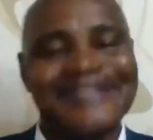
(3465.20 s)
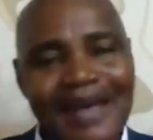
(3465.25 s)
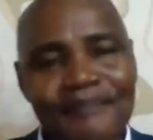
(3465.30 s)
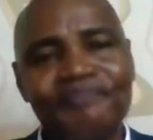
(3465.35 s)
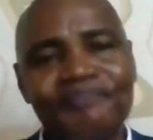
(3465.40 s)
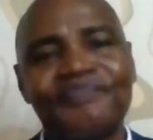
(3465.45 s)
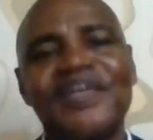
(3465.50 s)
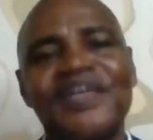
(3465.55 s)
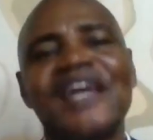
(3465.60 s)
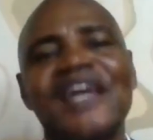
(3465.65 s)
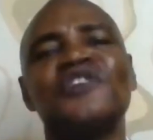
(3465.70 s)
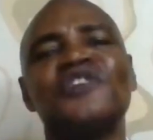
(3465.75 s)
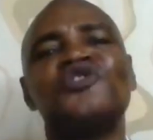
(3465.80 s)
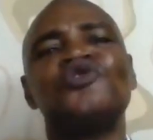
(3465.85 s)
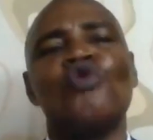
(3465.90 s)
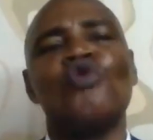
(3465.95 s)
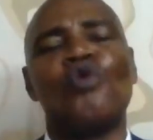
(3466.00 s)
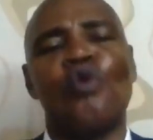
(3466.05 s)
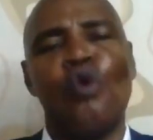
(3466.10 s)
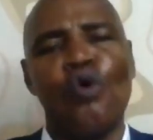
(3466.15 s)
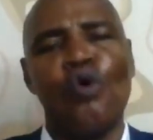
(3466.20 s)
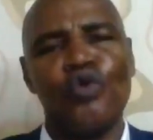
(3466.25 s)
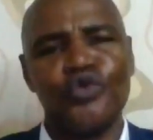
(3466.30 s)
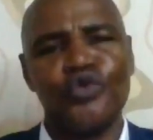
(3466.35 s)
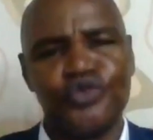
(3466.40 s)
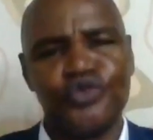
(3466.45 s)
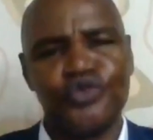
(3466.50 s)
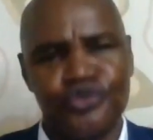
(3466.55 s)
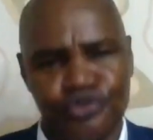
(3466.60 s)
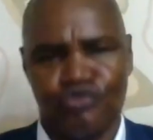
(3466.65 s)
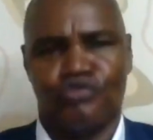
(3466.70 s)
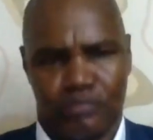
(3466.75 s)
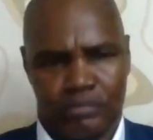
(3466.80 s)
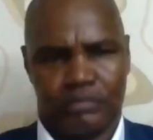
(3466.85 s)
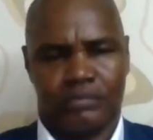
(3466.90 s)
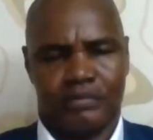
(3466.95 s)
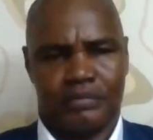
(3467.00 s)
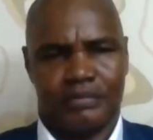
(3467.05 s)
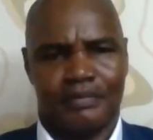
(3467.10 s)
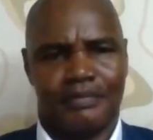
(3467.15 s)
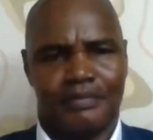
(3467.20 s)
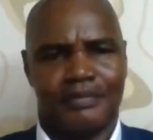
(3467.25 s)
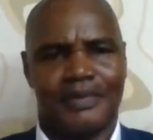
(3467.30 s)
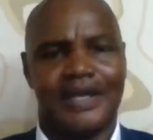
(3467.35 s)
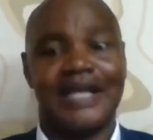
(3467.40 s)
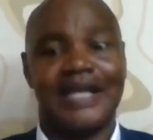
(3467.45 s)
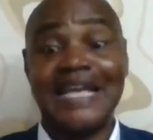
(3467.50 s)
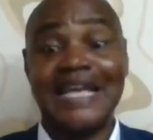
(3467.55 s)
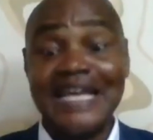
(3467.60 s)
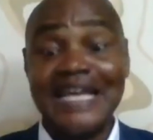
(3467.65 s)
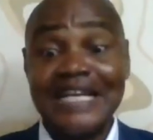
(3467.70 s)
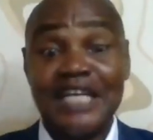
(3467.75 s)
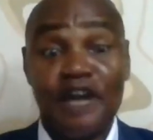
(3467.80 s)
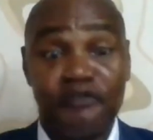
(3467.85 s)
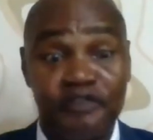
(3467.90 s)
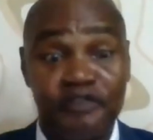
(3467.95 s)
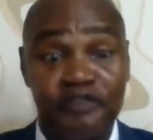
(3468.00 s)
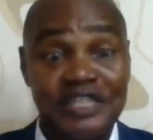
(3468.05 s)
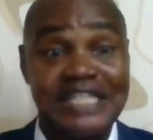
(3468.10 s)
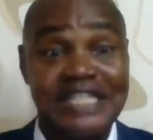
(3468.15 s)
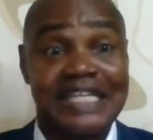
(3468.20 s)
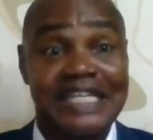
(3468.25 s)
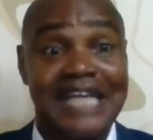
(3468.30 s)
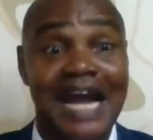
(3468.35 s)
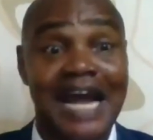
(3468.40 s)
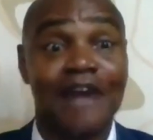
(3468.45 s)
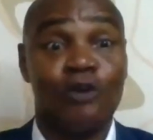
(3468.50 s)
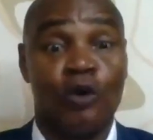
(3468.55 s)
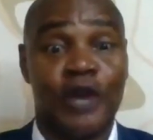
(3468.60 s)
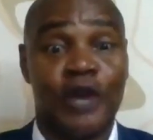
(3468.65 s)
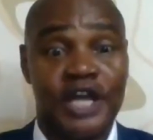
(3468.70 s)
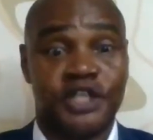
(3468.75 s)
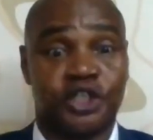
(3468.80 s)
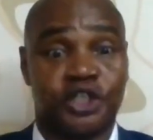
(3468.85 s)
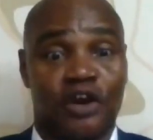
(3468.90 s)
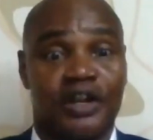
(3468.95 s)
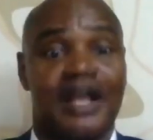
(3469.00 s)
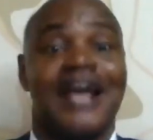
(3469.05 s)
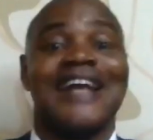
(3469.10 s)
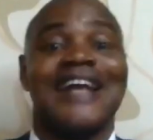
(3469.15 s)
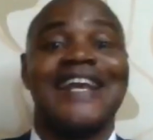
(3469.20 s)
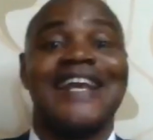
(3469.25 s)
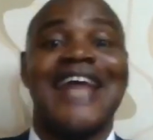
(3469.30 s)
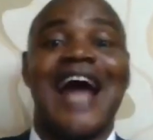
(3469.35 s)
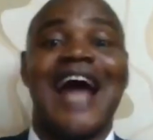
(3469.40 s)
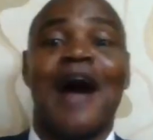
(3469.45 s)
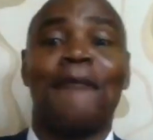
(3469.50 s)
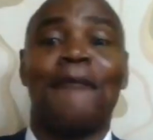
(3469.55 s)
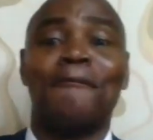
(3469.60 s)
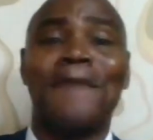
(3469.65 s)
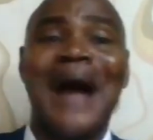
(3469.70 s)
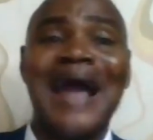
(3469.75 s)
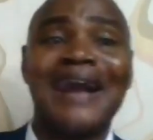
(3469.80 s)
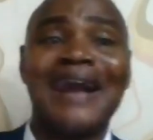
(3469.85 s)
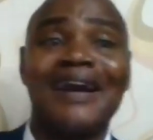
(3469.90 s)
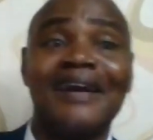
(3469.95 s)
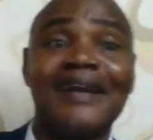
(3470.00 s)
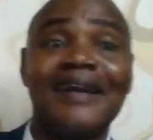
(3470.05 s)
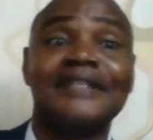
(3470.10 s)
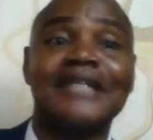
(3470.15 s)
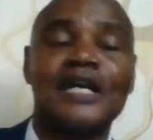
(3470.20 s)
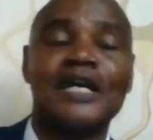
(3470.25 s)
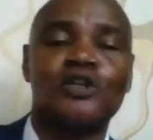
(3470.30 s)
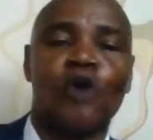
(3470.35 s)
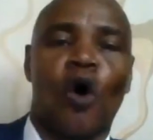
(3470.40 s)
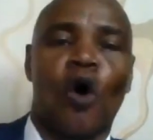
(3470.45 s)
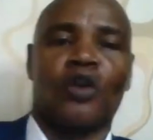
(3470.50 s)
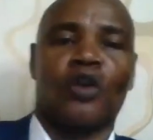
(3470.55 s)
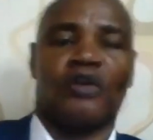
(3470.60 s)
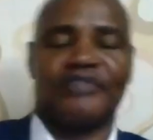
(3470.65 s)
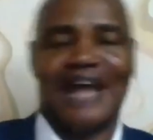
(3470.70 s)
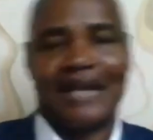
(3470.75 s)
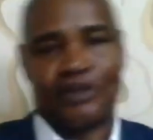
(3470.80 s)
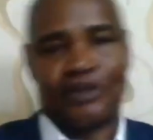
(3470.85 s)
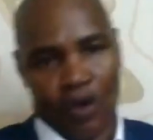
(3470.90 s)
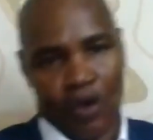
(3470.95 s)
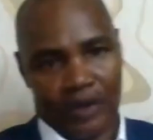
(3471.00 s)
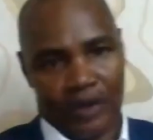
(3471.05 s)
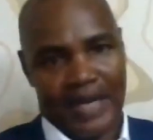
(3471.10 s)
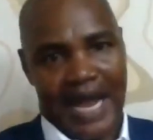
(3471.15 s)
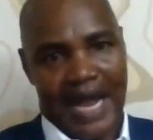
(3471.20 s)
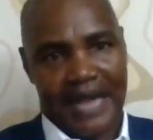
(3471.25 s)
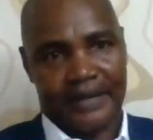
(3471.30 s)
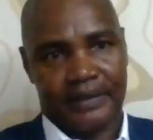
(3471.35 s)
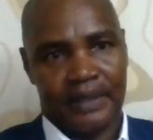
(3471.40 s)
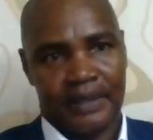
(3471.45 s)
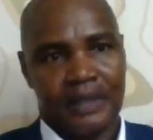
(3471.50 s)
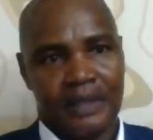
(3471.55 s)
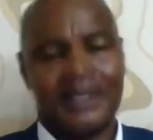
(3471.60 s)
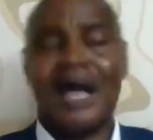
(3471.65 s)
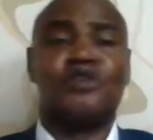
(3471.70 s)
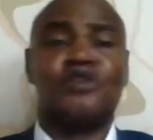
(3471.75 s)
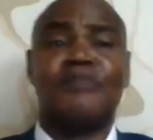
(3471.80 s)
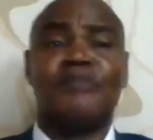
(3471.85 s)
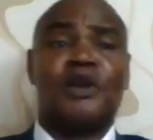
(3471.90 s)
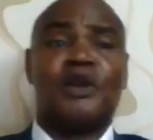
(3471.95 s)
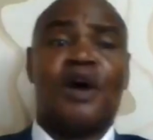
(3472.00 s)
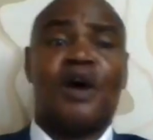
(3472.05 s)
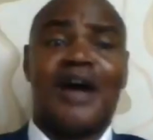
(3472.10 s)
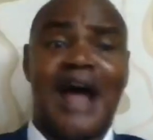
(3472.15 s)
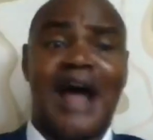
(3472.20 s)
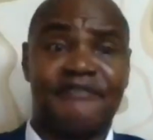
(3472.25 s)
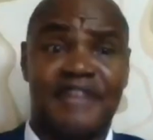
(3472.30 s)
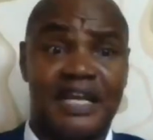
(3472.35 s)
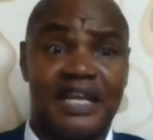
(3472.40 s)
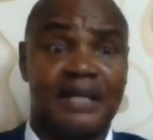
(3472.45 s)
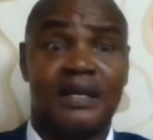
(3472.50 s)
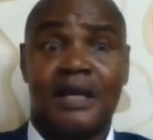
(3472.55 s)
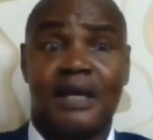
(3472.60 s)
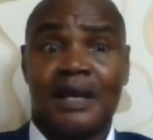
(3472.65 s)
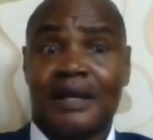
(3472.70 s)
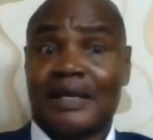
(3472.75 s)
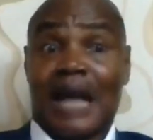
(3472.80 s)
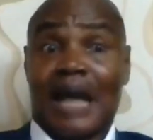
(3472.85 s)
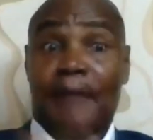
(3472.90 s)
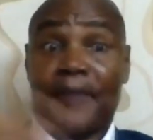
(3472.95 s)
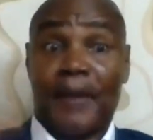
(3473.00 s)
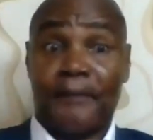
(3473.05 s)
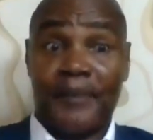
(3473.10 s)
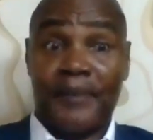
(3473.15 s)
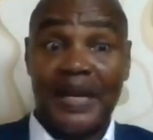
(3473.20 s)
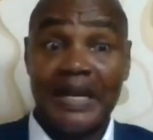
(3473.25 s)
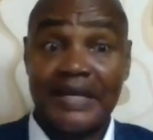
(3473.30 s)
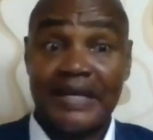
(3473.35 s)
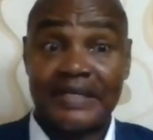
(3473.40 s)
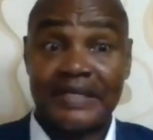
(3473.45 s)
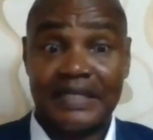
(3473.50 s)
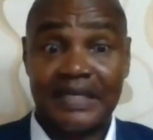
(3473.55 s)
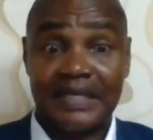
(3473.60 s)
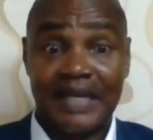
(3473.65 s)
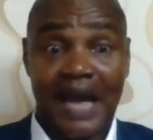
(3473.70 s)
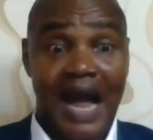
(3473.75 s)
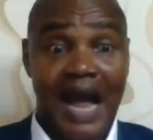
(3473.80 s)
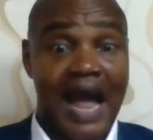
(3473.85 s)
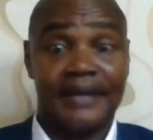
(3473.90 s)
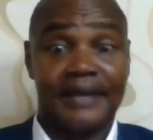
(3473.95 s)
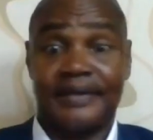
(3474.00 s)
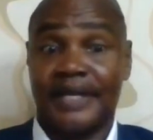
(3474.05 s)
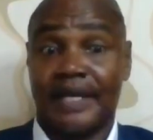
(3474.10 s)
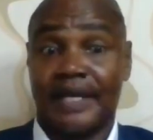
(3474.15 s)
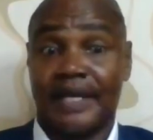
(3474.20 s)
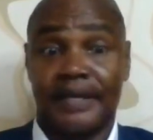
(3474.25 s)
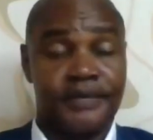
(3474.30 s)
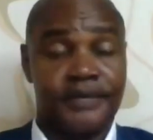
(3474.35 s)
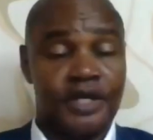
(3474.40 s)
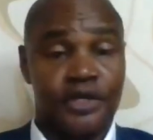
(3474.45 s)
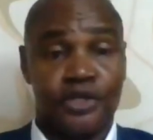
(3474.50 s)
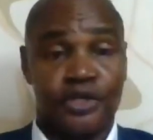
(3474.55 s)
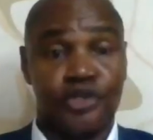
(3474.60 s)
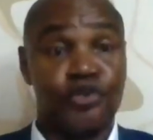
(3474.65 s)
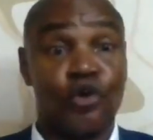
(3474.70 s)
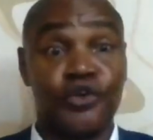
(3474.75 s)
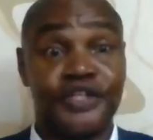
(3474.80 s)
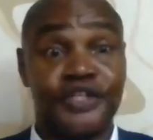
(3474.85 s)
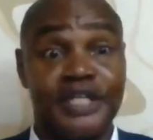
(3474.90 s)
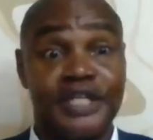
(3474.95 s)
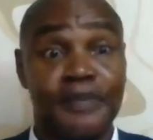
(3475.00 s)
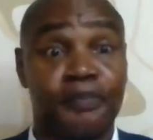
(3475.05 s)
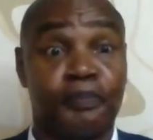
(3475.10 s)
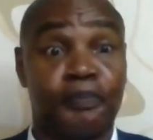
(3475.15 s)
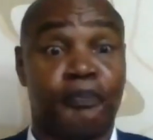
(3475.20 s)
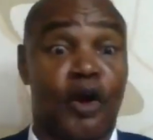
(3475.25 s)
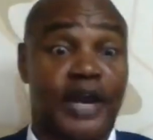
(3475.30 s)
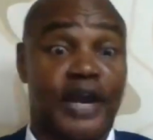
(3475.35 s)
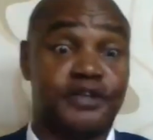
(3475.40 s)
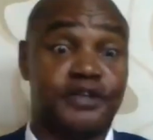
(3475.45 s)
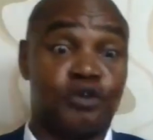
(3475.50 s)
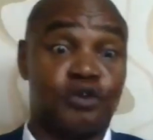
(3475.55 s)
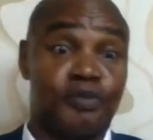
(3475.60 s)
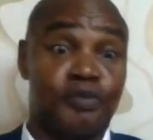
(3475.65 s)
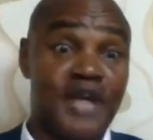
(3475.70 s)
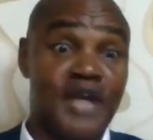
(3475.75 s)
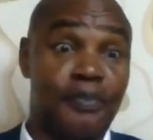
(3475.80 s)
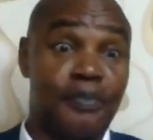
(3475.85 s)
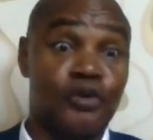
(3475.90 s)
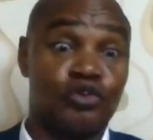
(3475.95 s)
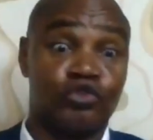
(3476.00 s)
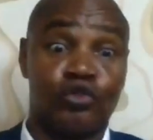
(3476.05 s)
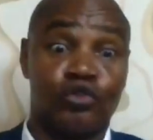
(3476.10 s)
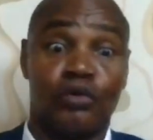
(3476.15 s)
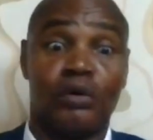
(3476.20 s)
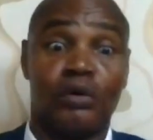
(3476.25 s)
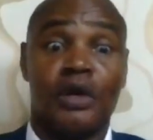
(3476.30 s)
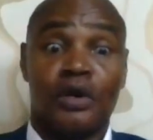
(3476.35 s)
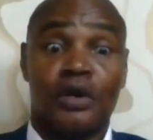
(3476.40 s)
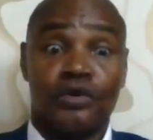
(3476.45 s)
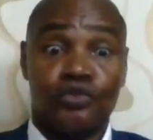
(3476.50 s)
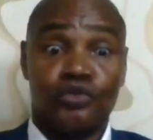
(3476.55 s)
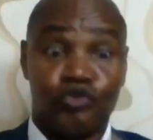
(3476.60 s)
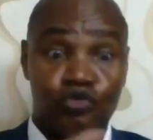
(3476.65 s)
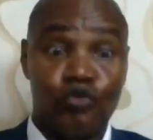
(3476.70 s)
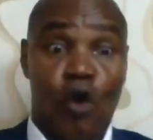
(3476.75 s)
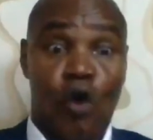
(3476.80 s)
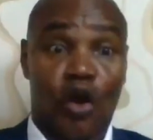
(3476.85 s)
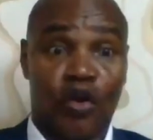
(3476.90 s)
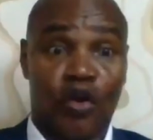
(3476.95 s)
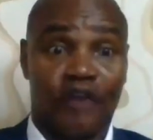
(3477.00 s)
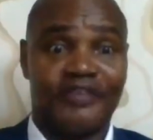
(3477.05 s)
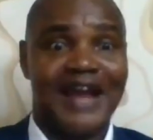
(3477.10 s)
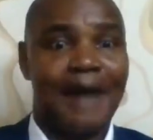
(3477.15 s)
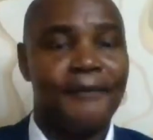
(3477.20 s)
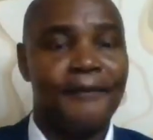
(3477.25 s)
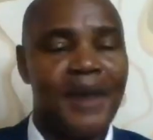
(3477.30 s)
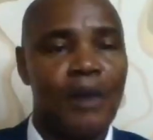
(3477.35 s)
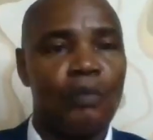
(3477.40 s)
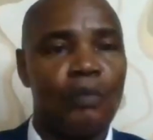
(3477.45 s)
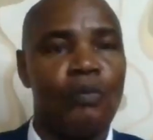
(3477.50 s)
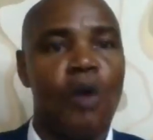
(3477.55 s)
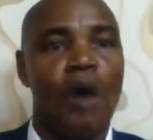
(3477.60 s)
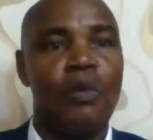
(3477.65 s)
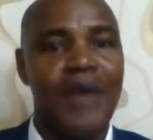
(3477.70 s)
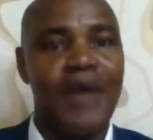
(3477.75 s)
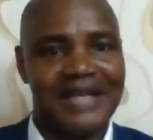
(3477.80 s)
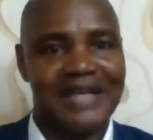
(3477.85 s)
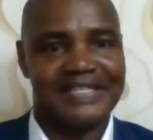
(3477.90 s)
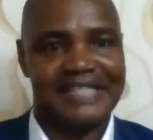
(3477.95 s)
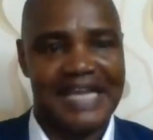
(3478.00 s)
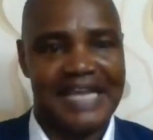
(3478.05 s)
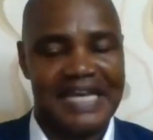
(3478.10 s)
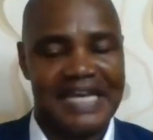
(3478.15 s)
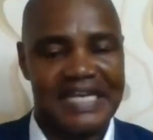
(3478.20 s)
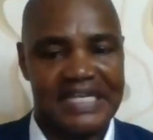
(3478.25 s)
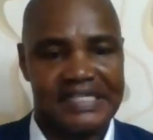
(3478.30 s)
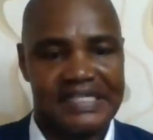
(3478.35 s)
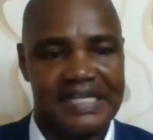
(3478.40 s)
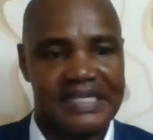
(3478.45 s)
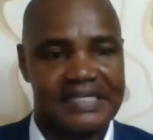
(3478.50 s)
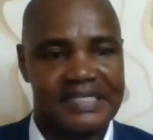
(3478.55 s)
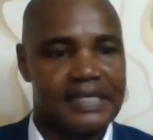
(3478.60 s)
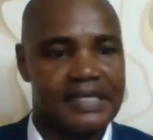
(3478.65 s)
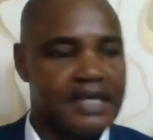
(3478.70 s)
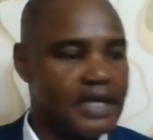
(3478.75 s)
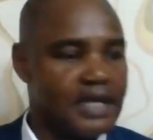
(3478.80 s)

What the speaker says: things you could do in the physical location, they have migrated all of that online. Now, you may not have the capability and the deep pocket to be able to do all of that. But what we are saying is this.